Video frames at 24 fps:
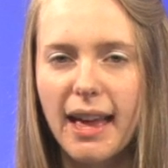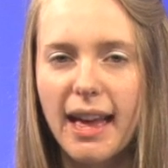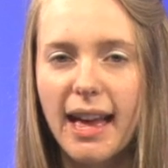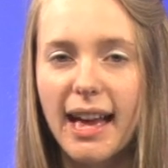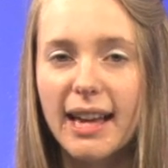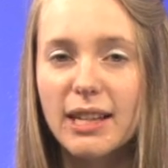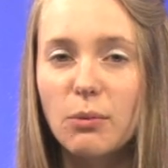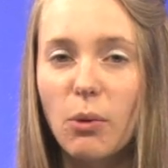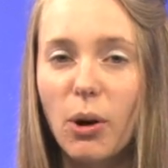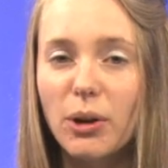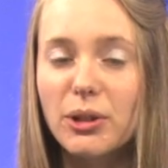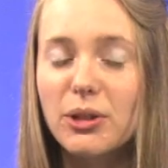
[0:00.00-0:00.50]

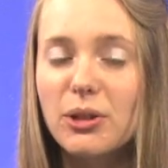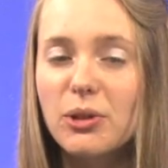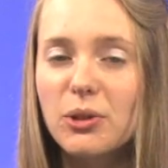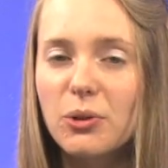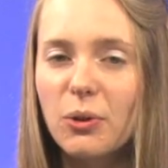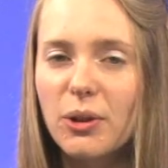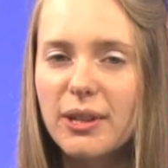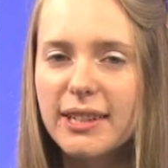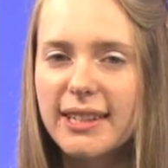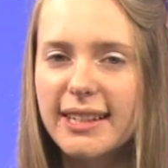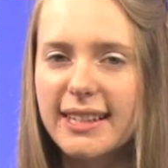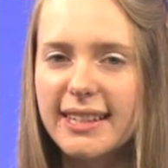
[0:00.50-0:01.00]
has walked a
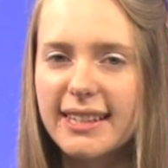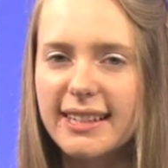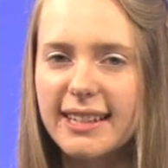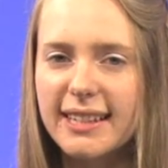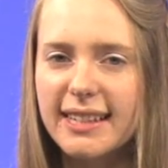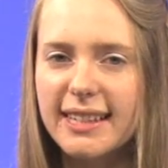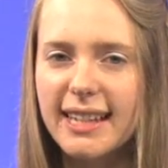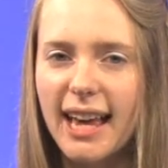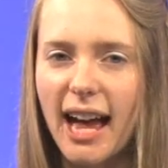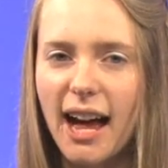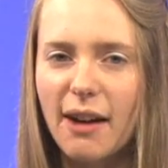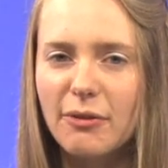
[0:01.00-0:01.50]
short
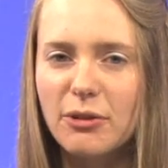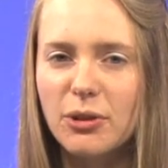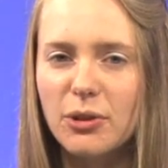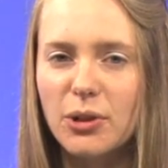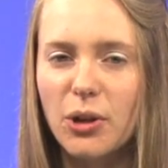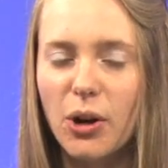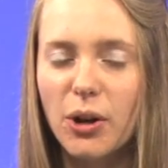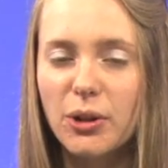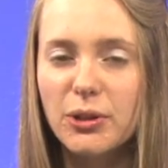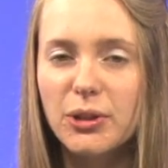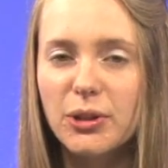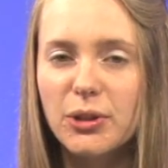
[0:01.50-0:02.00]
distance after
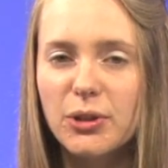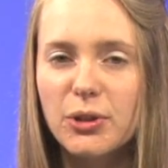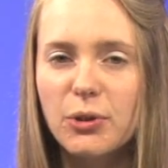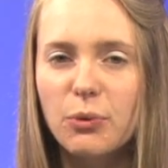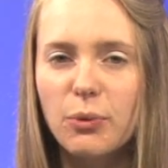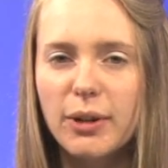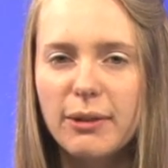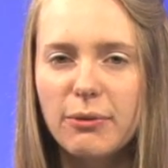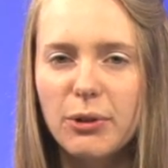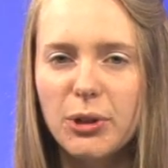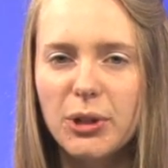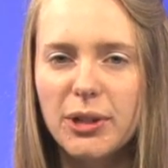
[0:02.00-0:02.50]
doctors
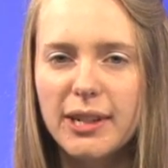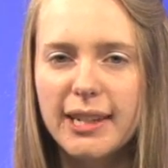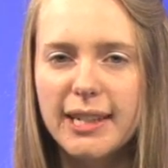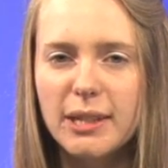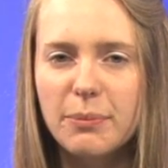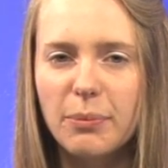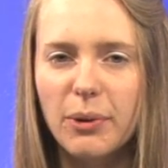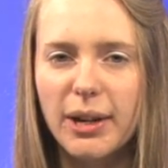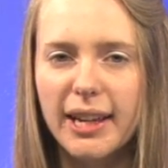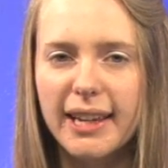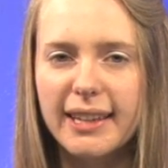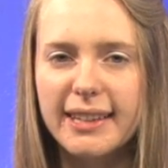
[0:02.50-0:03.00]
rerouted
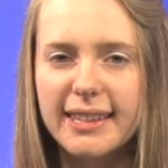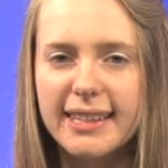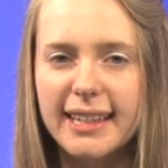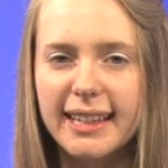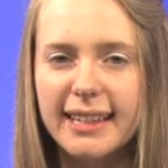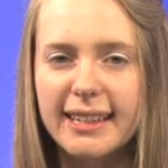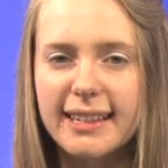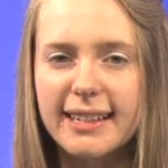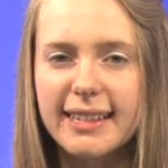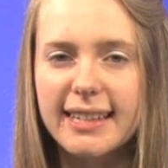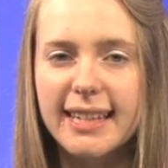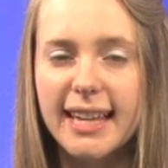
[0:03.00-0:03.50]
his brain
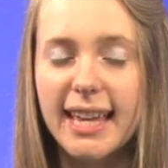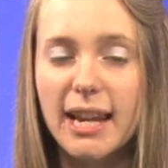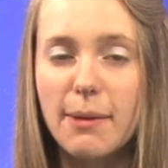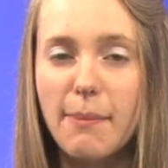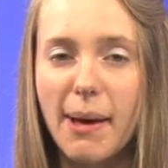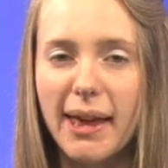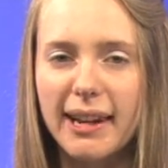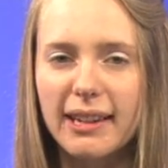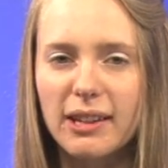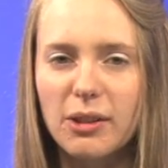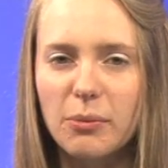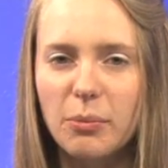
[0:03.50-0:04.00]
signals in a
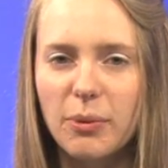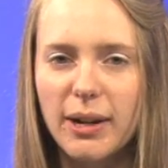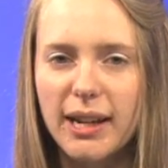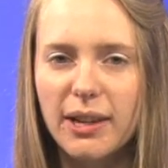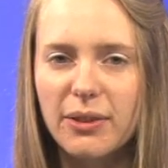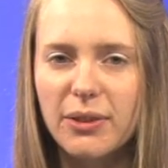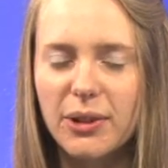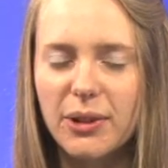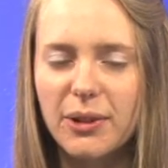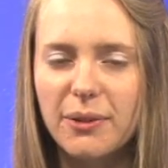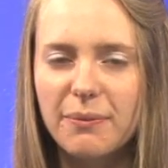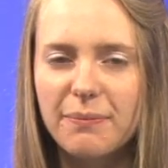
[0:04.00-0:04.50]
medical
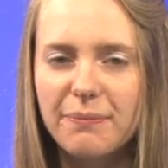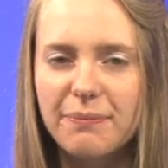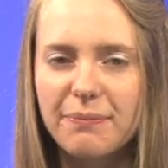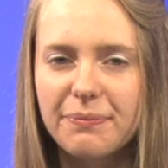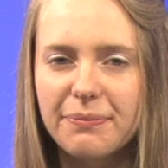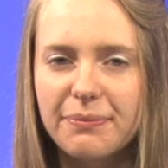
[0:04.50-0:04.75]
breakthrough.